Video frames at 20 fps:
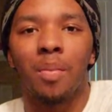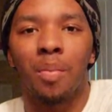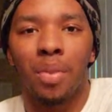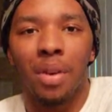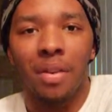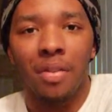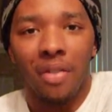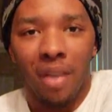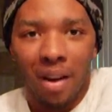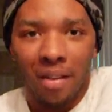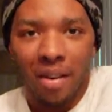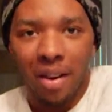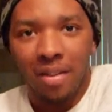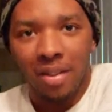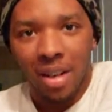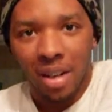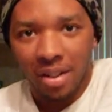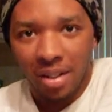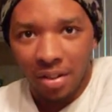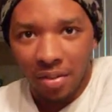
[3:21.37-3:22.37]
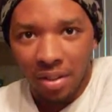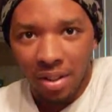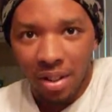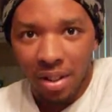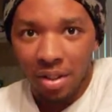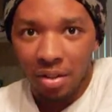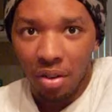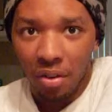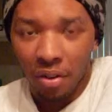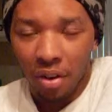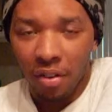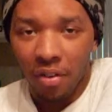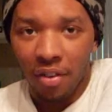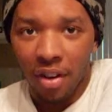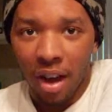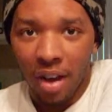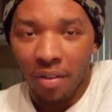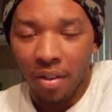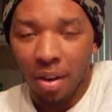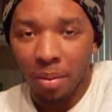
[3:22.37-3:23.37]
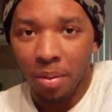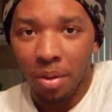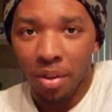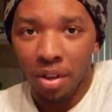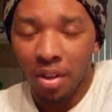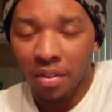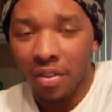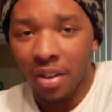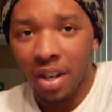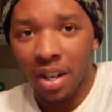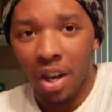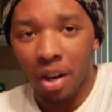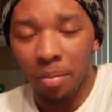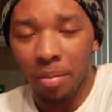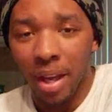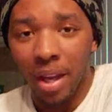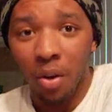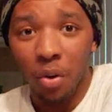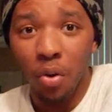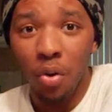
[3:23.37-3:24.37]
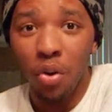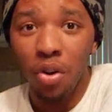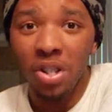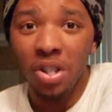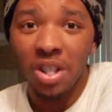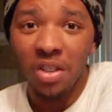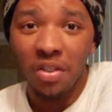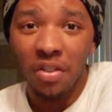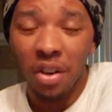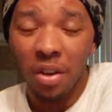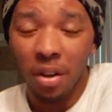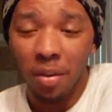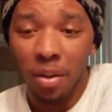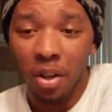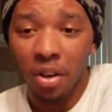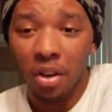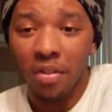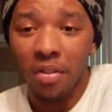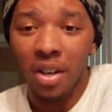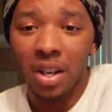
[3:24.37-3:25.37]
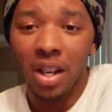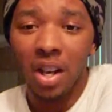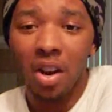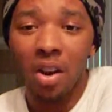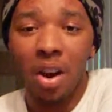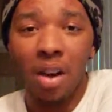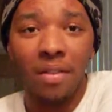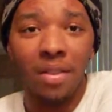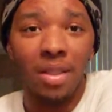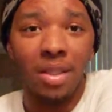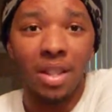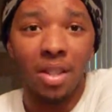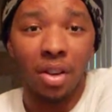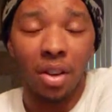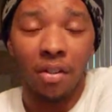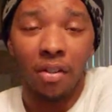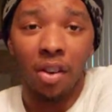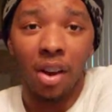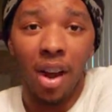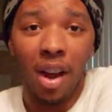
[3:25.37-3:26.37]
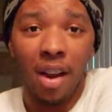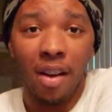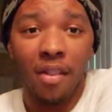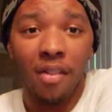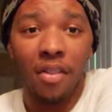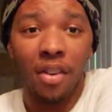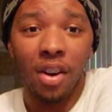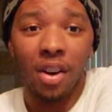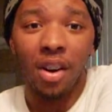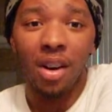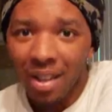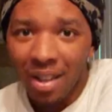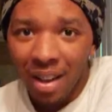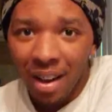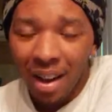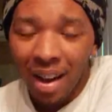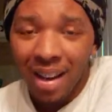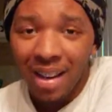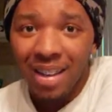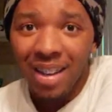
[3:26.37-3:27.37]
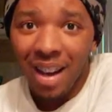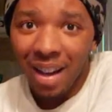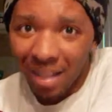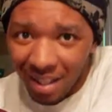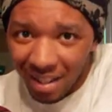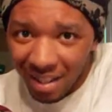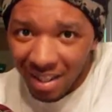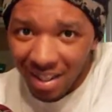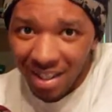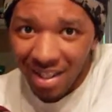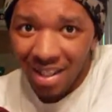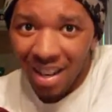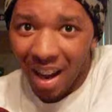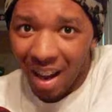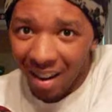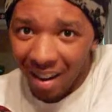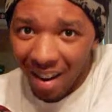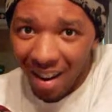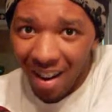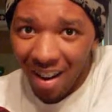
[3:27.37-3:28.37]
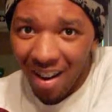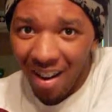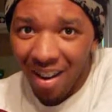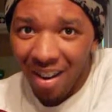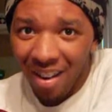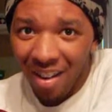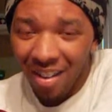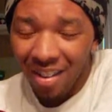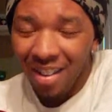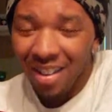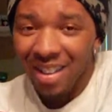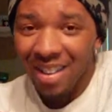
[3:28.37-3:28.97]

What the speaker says: Brit559764645 uploaded a video. I'm like, oh, she uploaded a video. I haven't seen her in forever. I got a shout out.